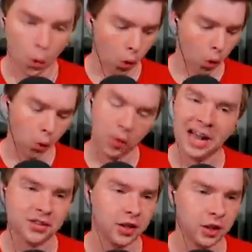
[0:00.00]
Ooh,
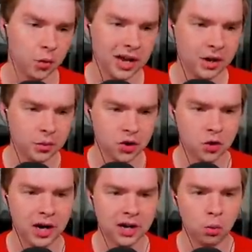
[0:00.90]
that's going to go down to a
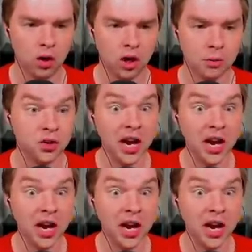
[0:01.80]
strength. one hundred